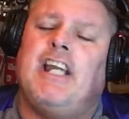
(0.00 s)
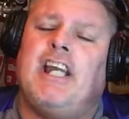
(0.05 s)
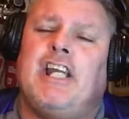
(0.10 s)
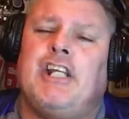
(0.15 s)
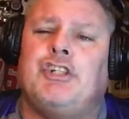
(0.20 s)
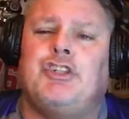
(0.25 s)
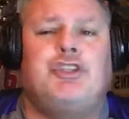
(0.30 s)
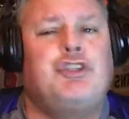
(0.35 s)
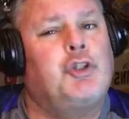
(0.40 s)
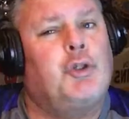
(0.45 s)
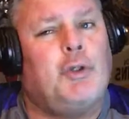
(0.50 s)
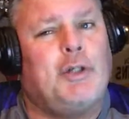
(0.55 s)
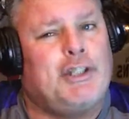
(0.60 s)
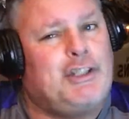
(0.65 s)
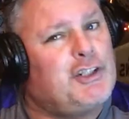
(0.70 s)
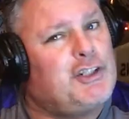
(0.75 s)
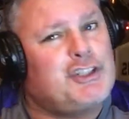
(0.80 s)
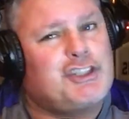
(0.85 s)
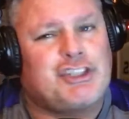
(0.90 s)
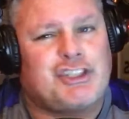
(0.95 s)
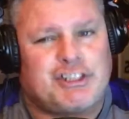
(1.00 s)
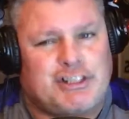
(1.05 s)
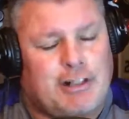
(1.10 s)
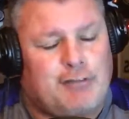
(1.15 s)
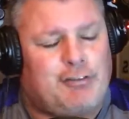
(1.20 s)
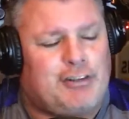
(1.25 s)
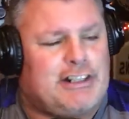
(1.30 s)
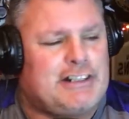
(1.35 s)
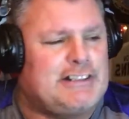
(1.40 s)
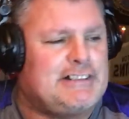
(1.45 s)
enjoy your
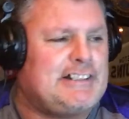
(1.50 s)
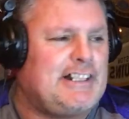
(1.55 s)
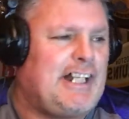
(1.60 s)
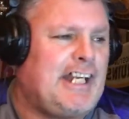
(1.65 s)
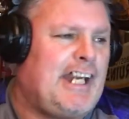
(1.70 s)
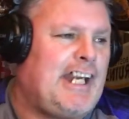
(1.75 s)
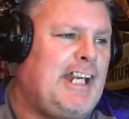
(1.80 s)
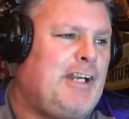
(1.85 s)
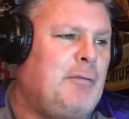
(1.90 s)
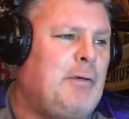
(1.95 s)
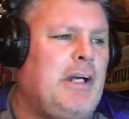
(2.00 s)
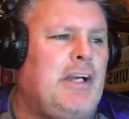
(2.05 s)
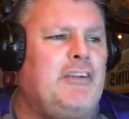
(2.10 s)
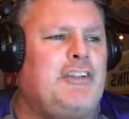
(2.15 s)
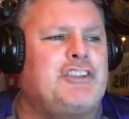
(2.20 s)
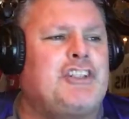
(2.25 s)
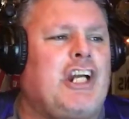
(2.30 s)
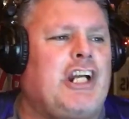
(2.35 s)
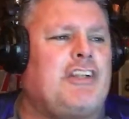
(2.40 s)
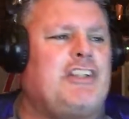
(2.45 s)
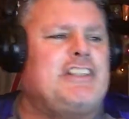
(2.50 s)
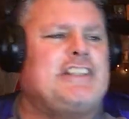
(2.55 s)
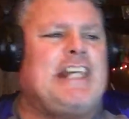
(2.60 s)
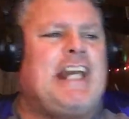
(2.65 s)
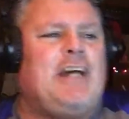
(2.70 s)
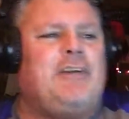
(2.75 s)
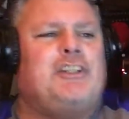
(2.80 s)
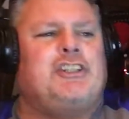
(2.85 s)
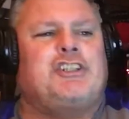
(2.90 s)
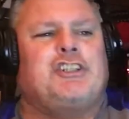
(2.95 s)
stuffing today. Well, the talk of the
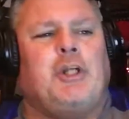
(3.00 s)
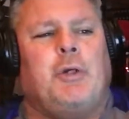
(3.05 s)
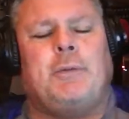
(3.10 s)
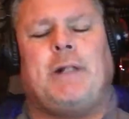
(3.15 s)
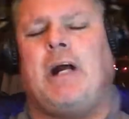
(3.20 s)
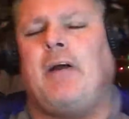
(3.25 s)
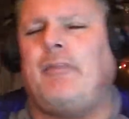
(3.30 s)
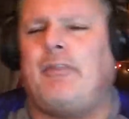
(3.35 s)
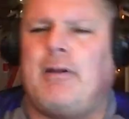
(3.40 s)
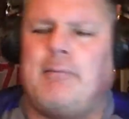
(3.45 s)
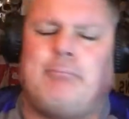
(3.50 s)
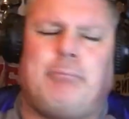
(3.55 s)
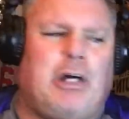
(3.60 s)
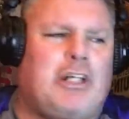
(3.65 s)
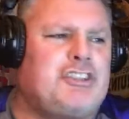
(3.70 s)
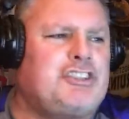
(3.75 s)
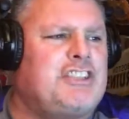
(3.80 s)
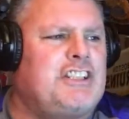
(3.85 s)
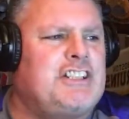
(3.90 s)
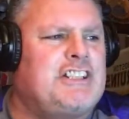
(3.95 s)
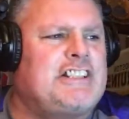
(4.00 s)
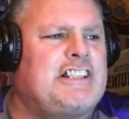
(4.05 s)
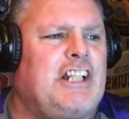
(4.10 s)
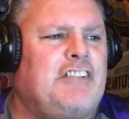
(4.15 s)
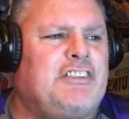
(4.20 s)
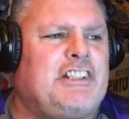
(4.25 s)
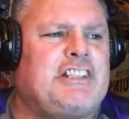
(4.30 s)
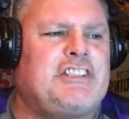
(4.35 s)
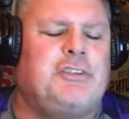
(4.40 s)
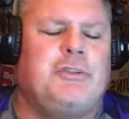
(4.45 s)
town is no doubt the Boston
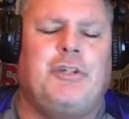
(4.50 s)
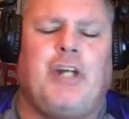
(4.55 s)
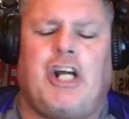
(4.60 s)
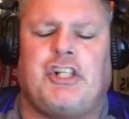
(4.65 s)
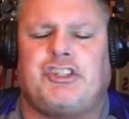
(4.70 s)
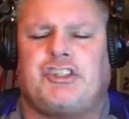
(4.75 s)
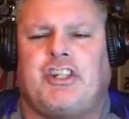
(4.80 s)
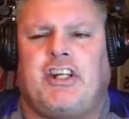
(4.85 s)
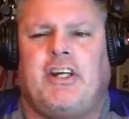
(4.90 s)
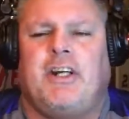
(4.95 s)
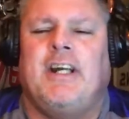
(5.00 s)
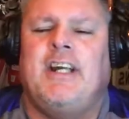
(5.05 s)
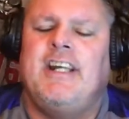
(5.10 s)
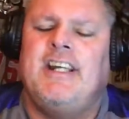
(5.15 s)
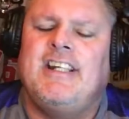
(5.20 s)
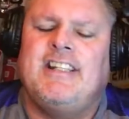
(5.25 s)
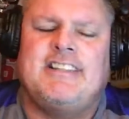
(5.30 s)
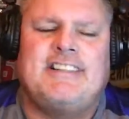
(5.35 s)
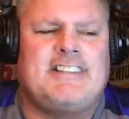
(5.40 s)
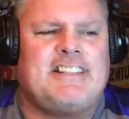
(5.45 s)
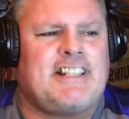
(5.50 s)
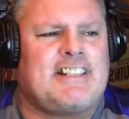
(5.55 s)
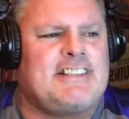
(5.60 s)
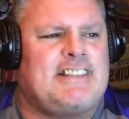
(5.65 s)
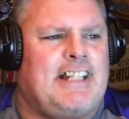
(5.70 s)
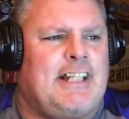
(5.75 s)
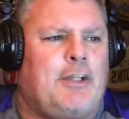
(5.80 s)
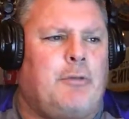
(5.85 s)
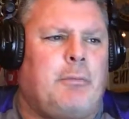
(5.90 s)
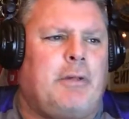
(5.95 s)
Celtics, who notched their
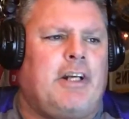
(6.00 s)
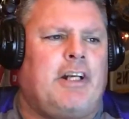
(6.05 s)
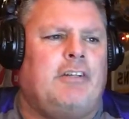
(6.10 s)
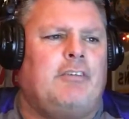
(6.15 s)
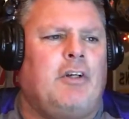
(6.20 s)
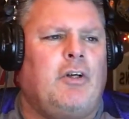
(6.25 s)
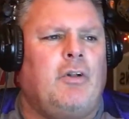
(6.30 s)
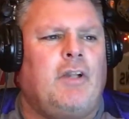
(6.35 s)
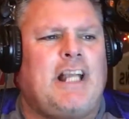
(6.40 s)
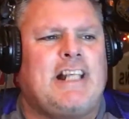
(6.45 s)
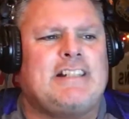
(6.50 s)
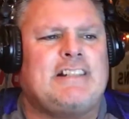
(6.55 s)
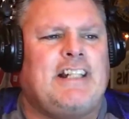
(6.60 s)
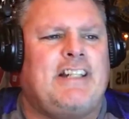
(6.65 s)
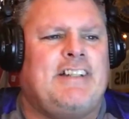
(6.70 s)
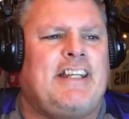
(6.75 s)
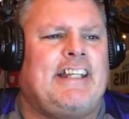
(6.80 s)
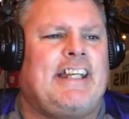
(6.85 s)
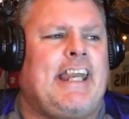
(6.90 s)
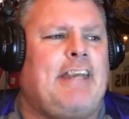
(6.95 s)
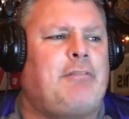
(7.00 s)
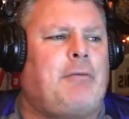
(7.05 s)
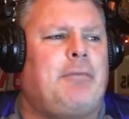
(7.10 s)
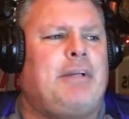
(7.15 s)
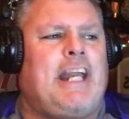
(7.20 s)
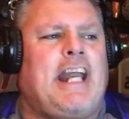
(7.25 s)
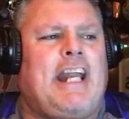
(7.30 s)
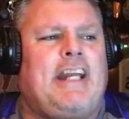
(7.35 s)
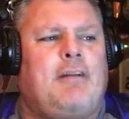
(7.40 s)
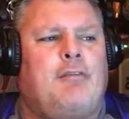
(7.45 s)
16th win in a row last night. They came from
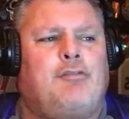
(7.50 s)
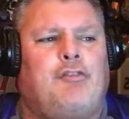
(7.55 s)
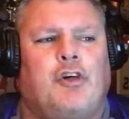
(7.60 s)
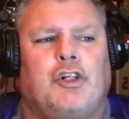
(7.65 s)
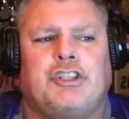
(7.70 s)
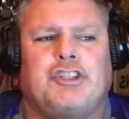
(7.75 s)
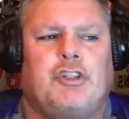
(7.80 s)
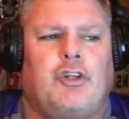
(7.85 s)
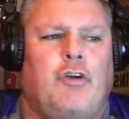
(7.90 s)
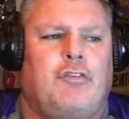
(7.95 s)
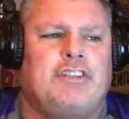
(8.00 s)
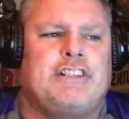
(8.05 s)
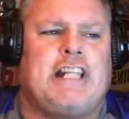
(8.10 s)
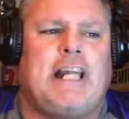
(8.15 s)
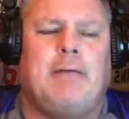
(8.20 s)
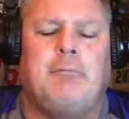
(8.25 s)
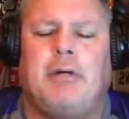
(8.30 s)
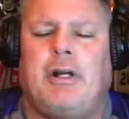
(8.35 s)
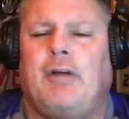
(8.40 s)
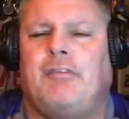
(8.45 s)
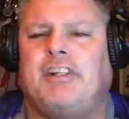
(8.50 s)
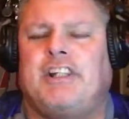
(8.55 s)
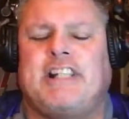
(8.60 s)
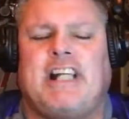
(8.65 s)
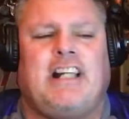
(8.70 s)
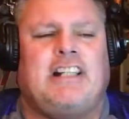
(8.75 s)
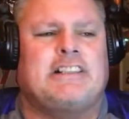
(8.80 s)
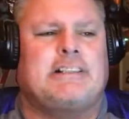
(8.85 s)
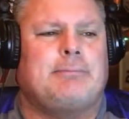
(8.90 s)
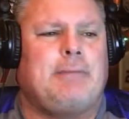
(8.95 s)
behind and forced an overtime win over the
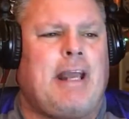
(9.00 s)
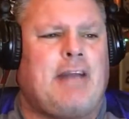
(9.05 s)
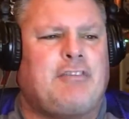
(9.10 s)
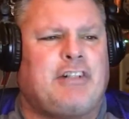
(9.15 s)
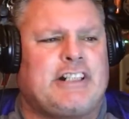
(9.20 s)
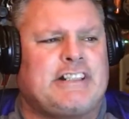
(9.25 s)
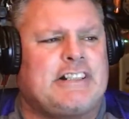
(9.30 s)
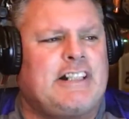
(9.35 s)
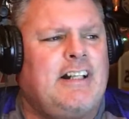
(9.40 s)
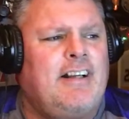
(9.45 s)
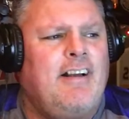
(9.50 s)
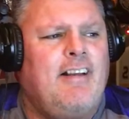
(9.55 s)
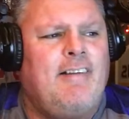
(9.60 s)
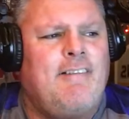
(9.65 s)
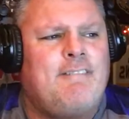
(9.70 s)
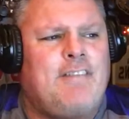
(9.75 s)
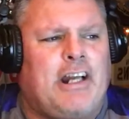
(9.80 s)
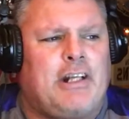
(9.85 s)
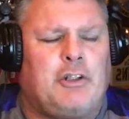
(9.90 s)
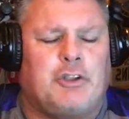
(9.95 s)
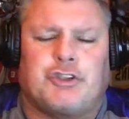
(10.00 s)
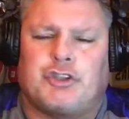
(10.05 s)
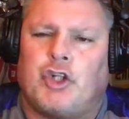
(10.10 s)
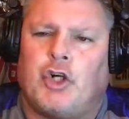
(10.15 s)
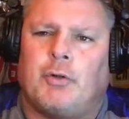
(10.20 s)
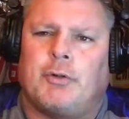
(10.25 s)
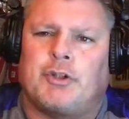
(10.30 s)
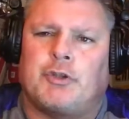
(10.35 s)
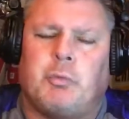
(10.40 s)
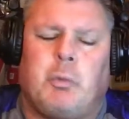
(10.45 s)
Dallas Mavericks. Final
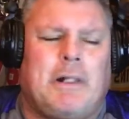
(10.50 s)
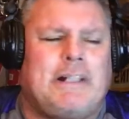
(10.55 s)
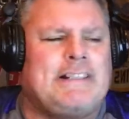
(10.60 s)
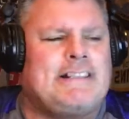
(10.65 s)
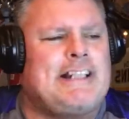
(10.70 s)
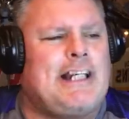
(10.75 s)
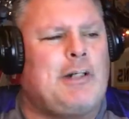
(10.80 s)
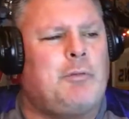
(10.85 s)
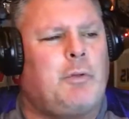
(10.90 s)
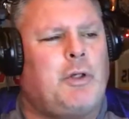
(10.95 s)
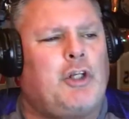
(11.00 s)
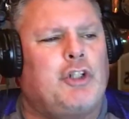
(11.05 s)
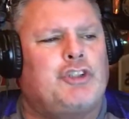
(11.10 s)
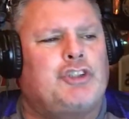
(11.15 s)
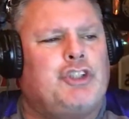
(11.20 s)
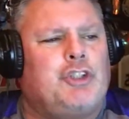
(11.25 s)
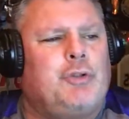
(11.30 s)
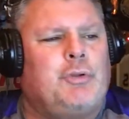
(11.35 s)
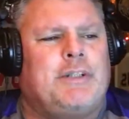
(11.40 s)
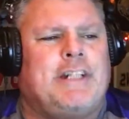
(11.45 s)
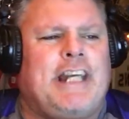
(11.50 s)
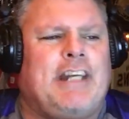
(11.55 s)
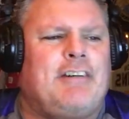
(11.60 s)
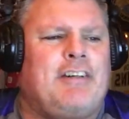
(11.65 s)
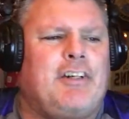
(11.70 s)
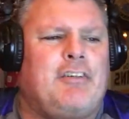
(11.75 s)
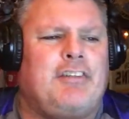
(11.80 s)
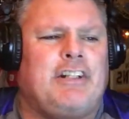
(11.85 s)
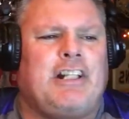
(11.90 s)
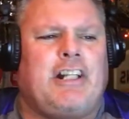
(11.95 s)
score is 110-102.
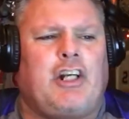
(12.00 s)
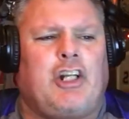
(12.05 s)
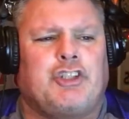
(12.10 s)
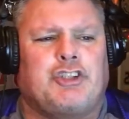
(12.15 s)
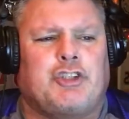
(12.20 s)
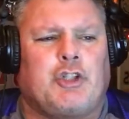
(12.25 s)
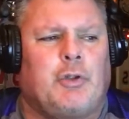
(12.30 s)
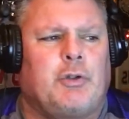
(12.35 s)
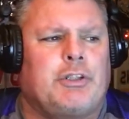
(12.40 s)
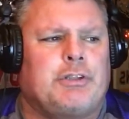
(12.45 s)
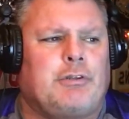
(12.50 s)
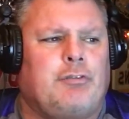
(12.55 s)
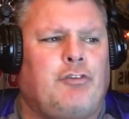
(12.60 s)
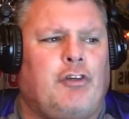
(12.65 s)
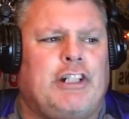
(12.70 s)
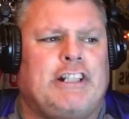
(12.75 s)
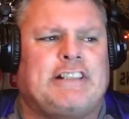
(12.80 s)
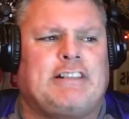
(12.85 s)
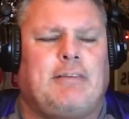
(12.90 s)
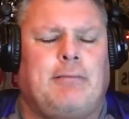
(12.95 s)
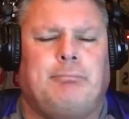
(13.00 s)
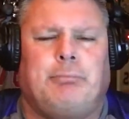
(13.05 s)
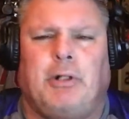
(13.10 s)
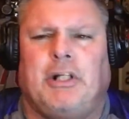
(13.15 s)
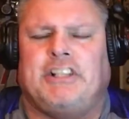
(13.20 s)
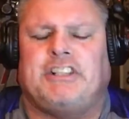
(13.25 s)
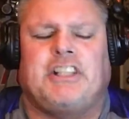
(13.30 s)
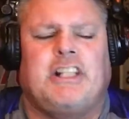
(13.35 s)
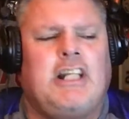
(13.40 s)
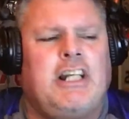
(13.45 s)
Kyrie Irving led all scorers with 47
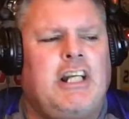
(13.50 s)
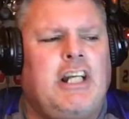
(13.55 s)
points.